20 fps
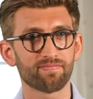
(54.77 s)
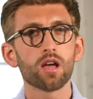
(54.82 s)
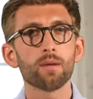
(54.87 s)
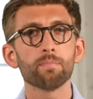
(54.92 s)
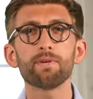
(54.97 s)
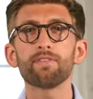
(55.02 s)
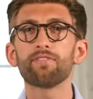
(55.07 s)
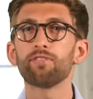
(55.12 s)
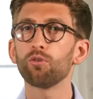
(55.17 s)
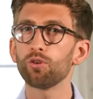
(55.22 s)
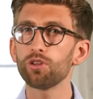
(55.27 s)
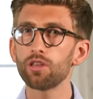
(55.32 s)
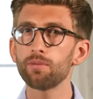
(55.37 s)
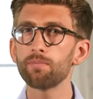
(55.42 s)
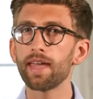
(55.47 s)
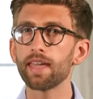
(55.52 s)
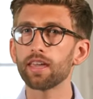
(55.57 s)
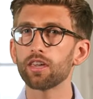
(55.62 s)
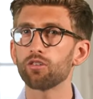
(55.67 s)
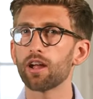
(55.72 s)
Before you
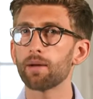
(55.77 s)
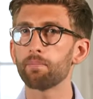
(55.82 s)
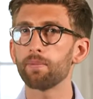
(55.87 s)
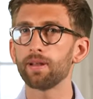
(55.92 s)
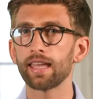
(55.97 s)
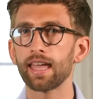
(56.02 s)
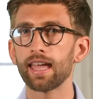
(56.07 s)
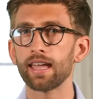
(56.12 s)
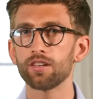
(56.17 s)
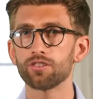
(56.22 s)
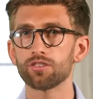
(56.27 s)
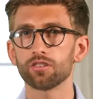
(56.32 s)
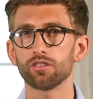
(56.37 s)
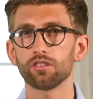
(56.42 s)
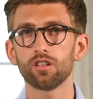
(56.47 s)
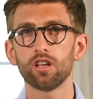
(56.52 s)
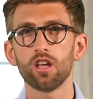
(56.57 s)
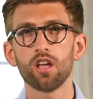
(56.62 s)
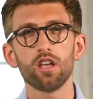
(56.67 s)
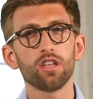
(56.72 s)
make your application,
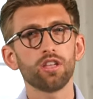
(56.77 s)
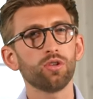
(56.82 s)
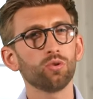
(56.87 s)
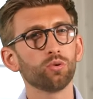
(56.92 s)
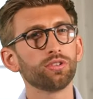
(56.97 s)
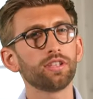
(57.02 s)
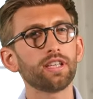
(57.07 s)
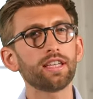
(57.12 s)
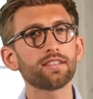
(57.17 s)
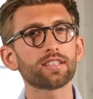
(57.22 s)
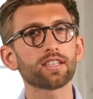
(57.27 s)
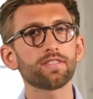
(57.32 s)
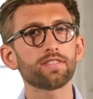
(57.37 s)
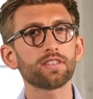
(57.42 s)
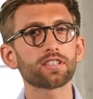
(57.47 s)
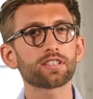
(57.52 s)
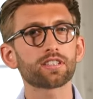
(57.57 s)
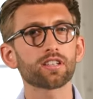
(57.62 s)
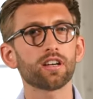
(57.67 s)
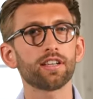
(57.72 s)
you will need to have
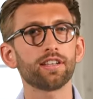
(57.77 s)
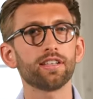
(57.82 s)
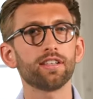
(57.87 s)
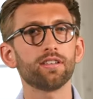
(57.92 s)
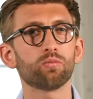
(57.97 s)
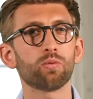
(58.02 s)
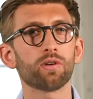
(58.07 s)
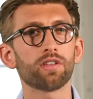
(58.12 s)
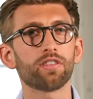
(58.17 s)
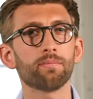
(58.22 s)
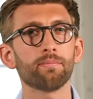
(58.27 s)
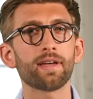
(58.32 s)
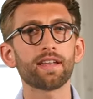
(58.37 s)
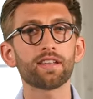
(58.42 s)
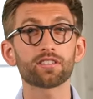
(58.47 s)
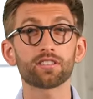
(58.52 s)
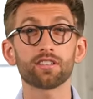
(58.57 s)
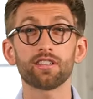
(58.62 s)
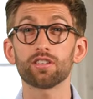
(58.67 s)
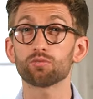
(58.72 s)
decided whether medicine is